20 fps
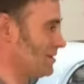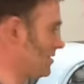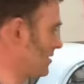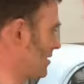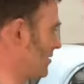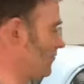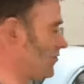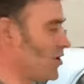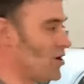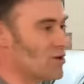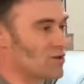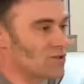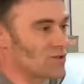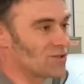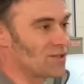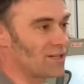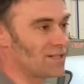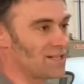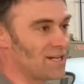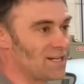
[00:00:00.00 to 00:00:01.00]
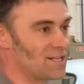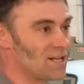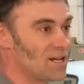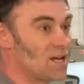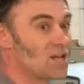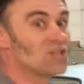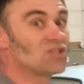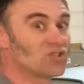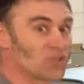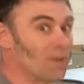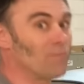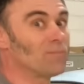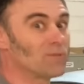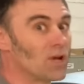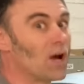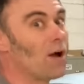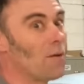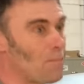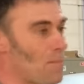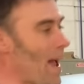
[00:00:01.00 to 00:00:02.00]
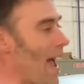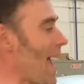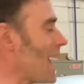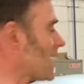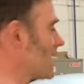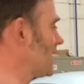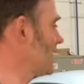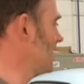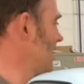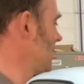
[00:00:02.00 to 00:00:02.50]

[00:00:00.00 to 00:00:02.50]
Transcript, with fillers: conversions I did some time back.